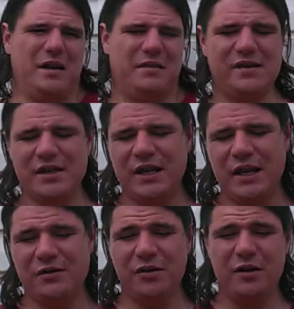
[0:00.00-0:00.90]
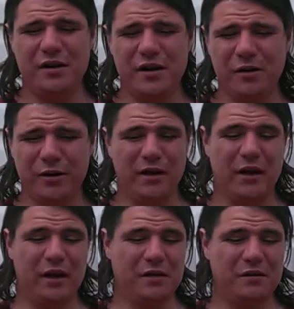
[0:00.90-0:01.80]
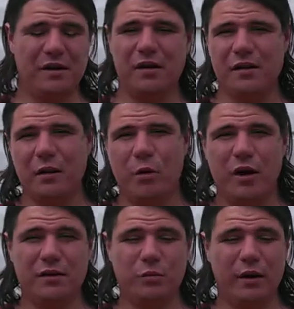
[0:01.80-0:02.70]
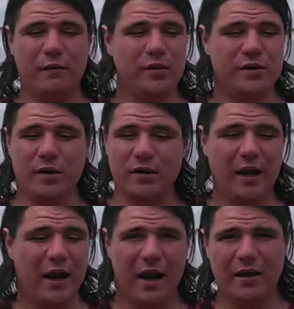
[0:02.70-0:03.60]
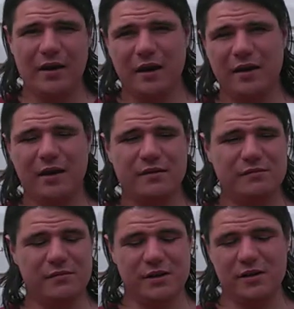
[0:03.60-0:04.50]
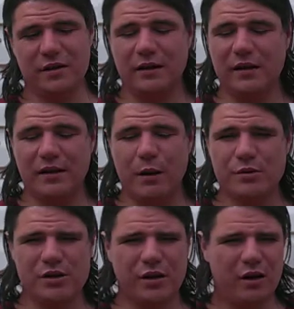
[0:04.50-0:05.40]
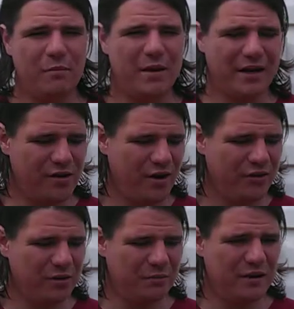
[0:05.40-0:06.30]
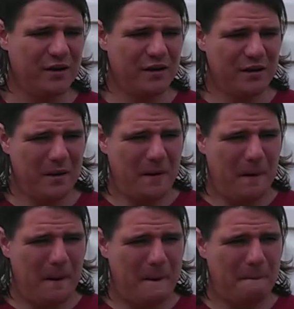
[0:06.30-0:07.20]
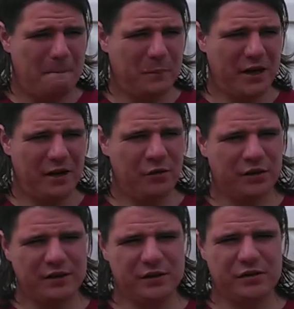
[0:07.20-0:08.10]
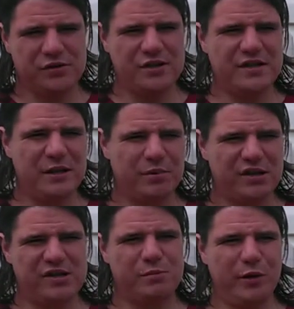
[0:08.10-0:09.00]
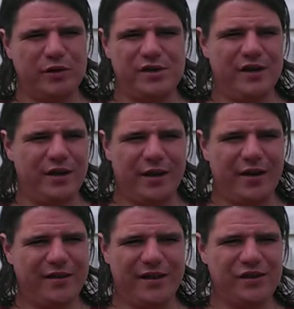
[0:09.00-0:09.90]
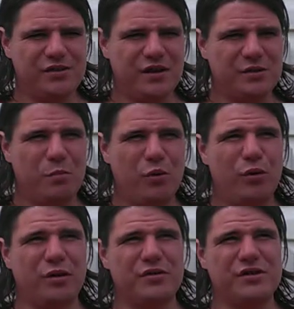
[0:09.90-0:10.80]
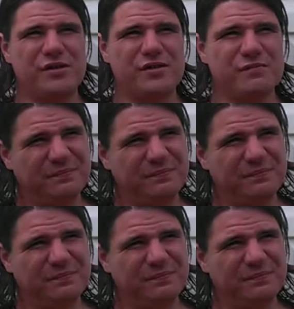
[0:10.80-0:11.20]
they said they had dirt on Hillary, and they wanted whatever dirt they had, and they didn't think that was going to come back to haunt them. But I don't think that there's a deep conspiracy there. I think it's more just